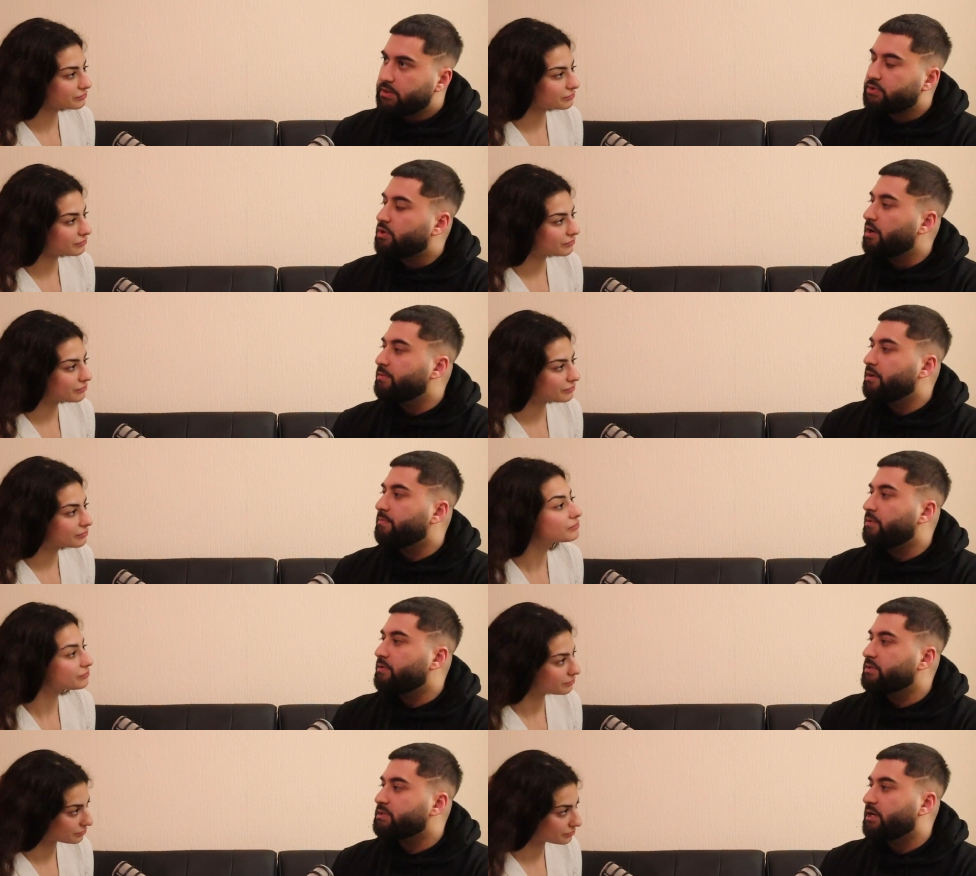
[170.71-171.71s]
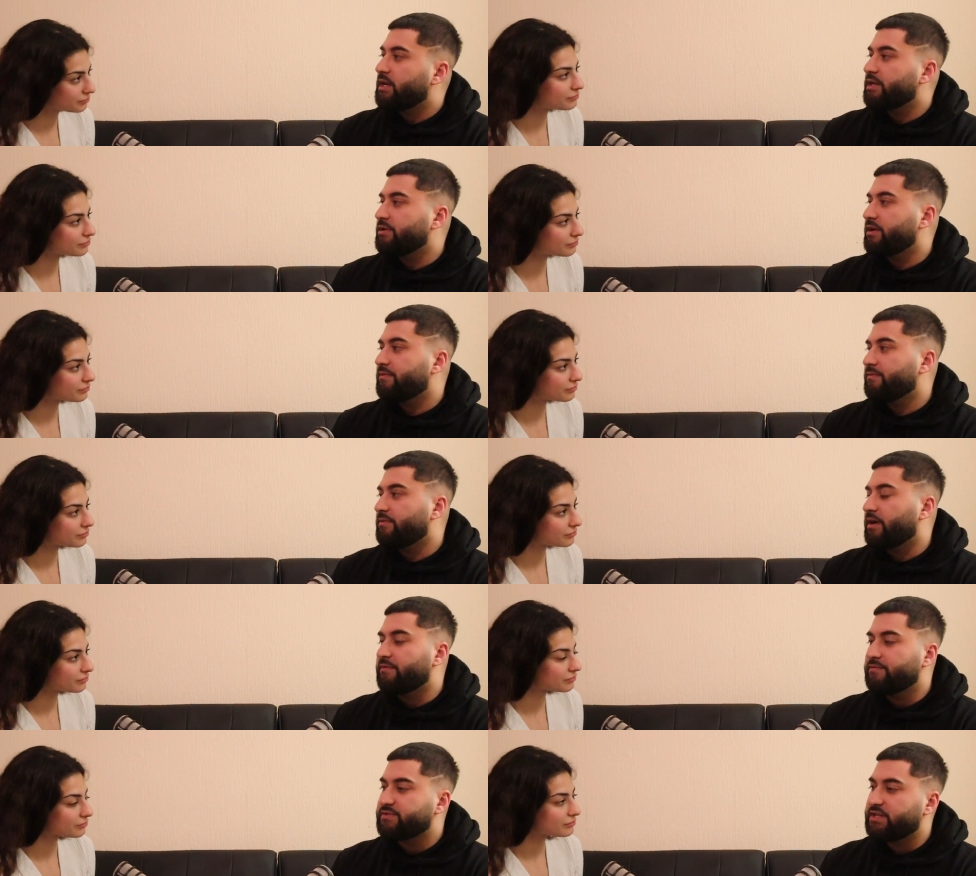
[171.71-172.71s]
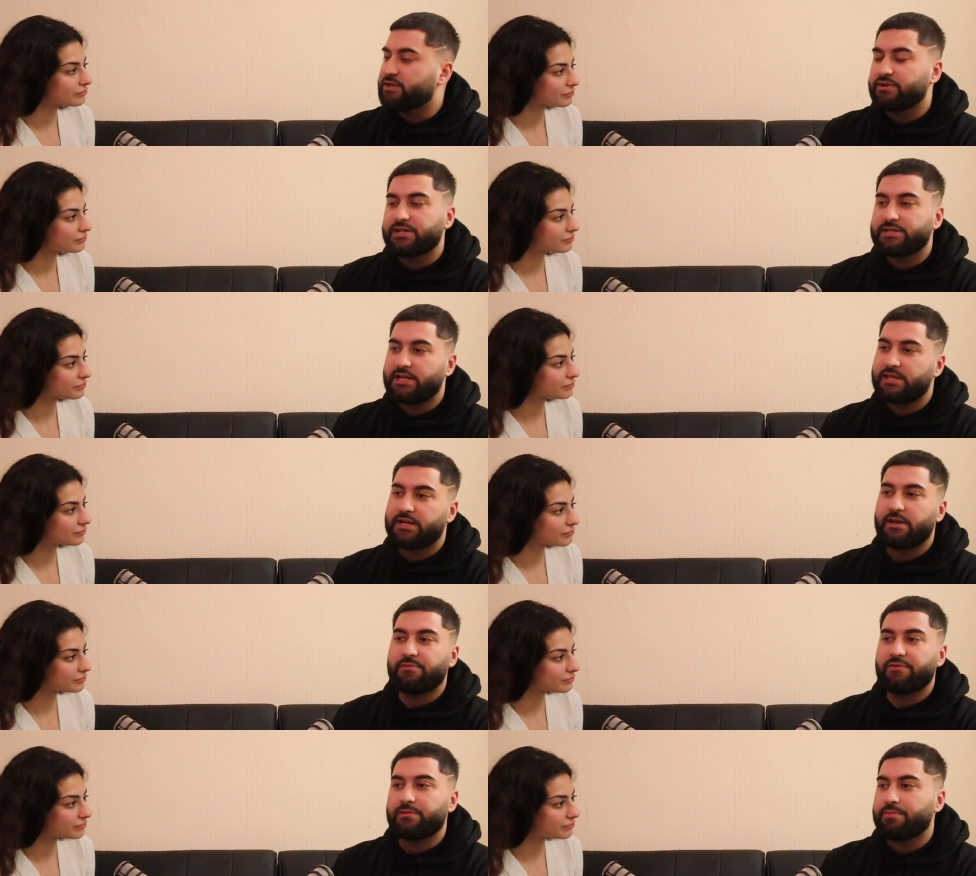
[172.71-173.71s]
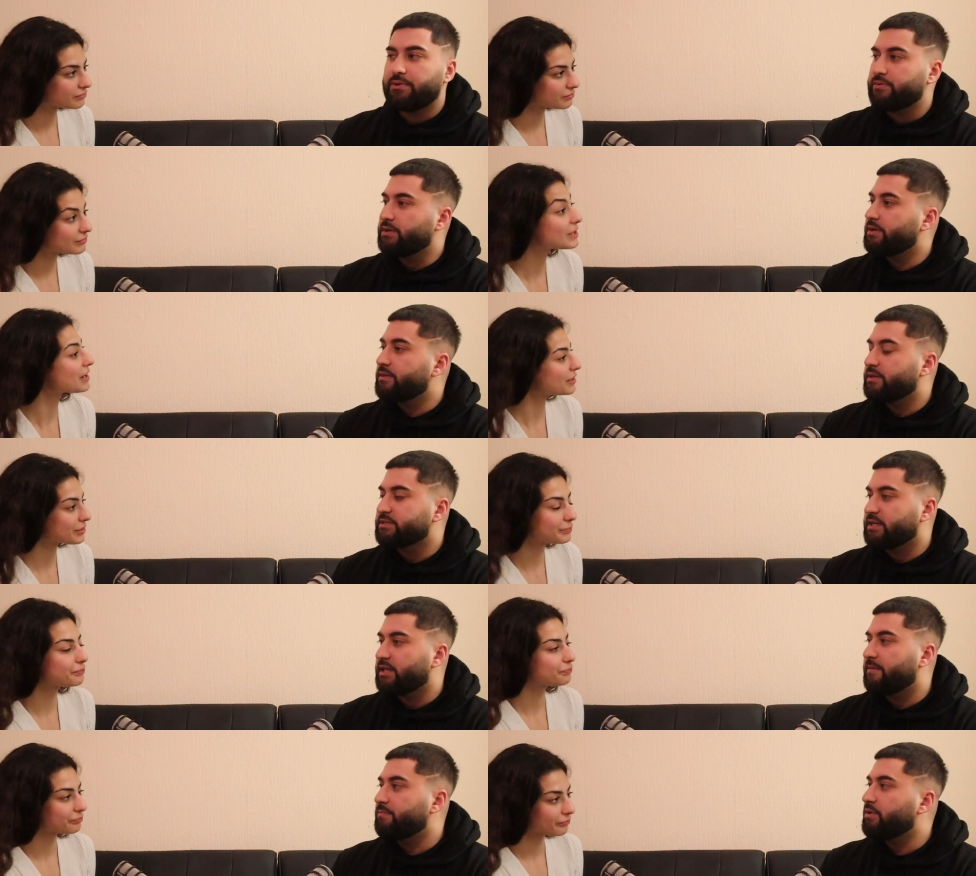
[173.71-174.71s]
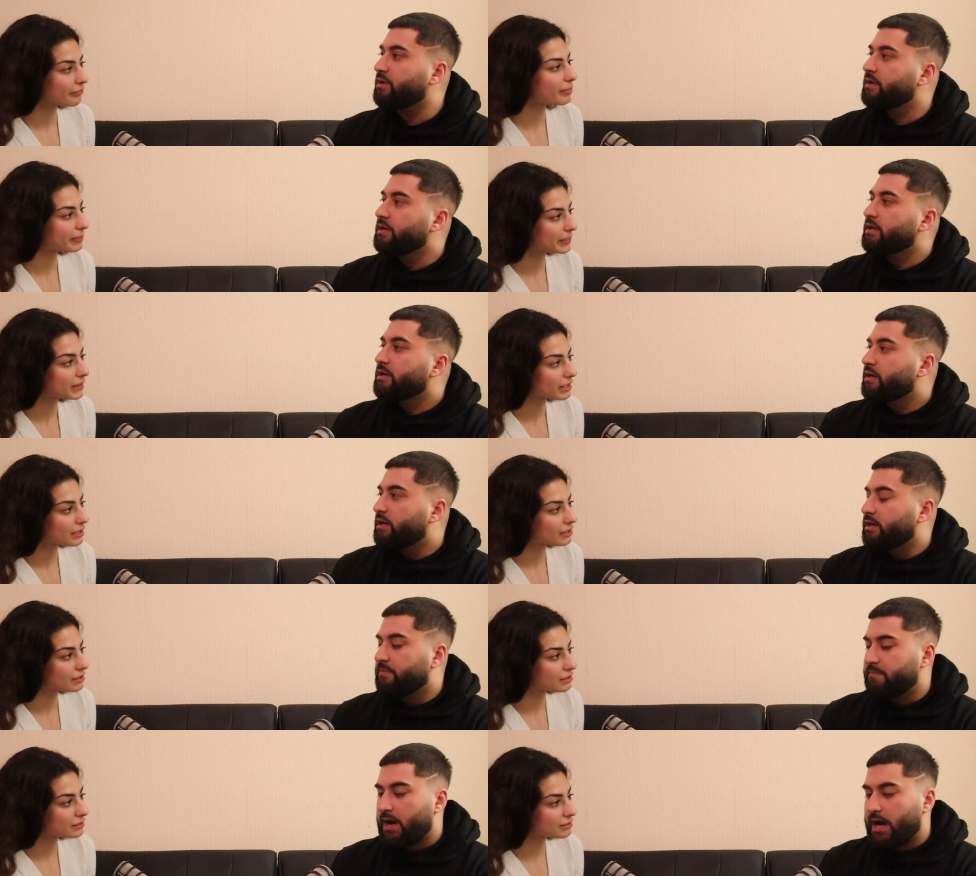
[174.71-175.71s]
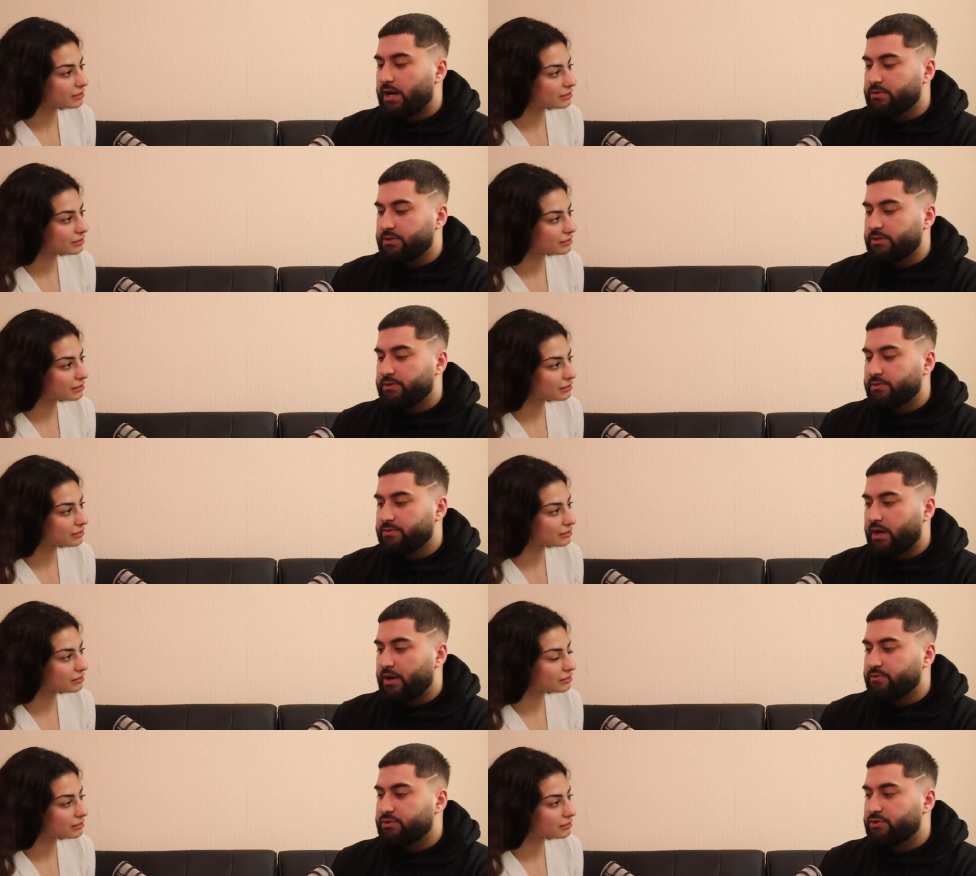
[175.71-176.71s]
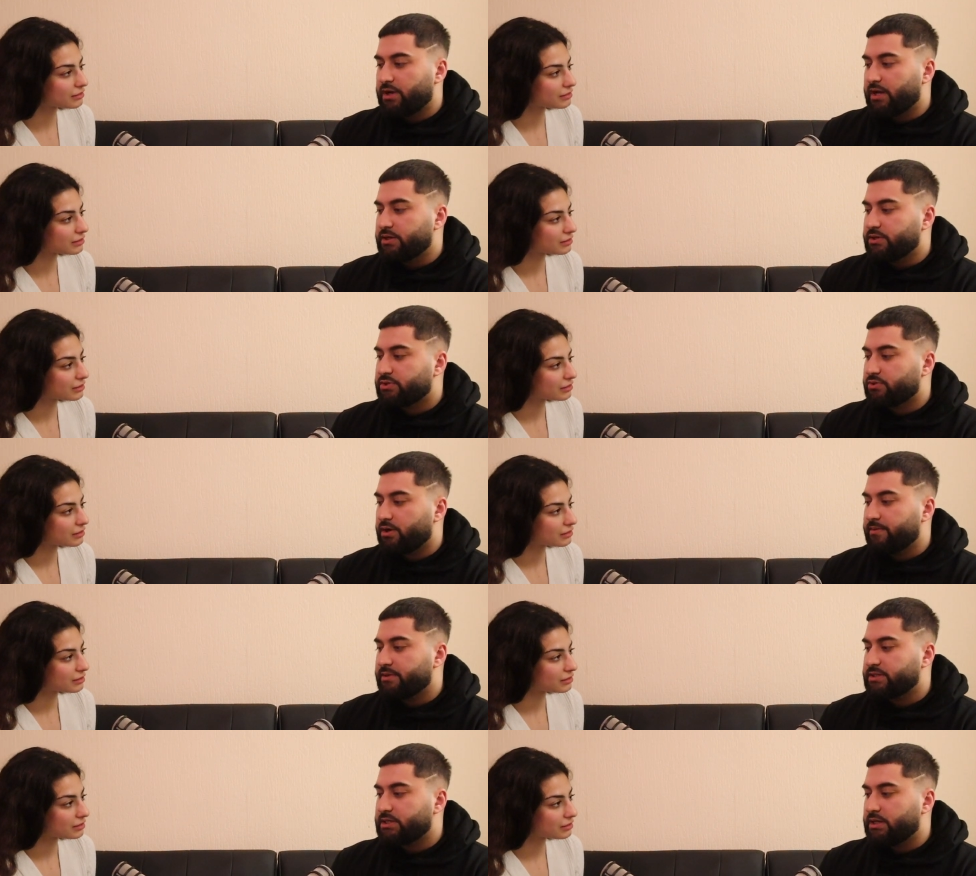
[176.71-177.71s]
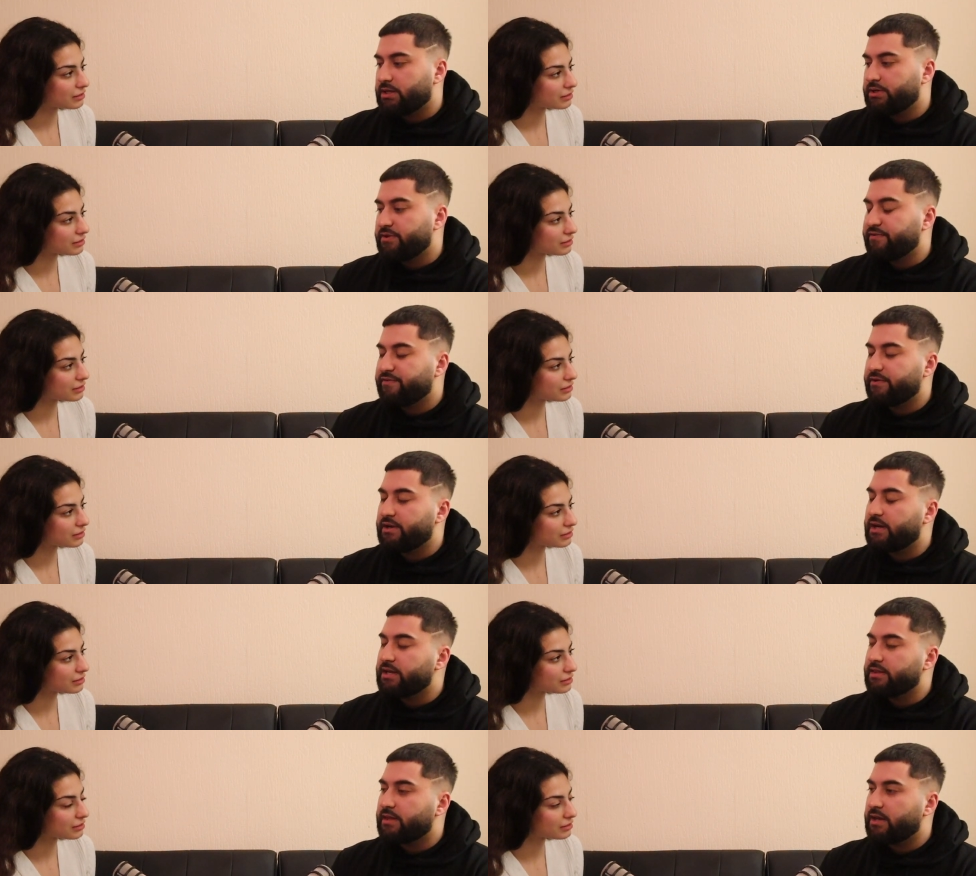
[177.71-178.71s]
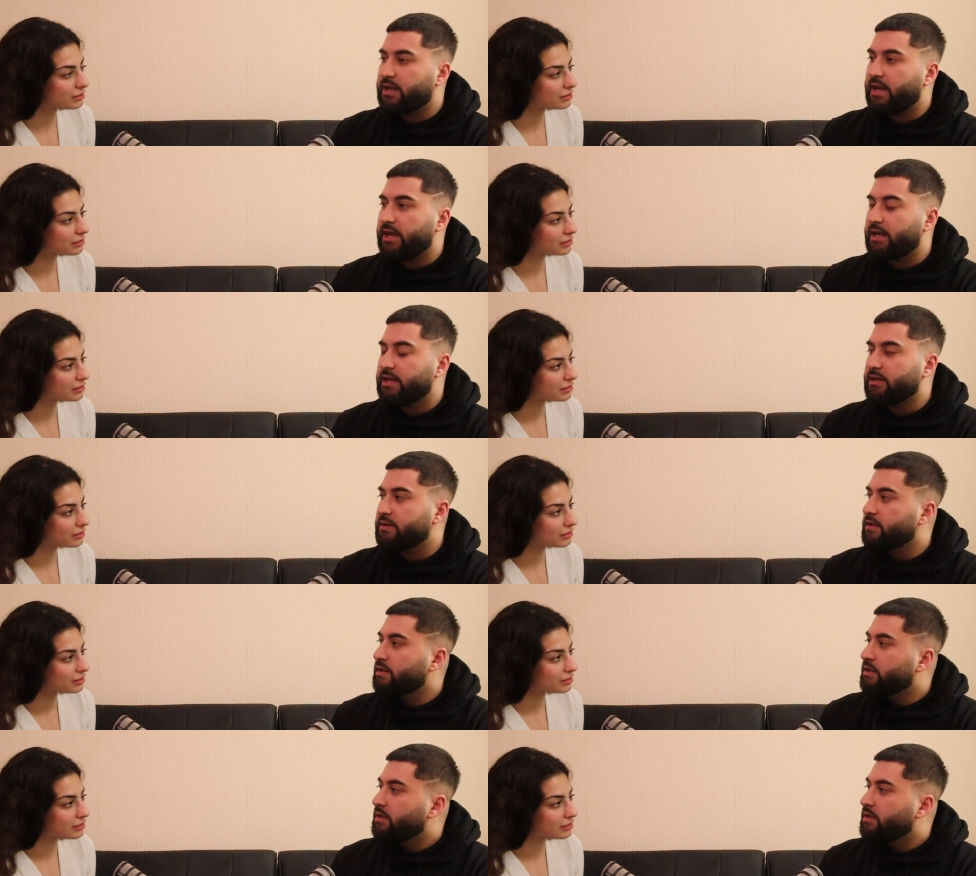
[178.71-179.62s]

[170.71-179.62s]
Speaker 1: describe your opponent's style? Like, do you have uh, obviously you don't need to say the name of the opponent yeah, and things no. like that, but um, how do you how would you like describe the style? And do you feel like they're a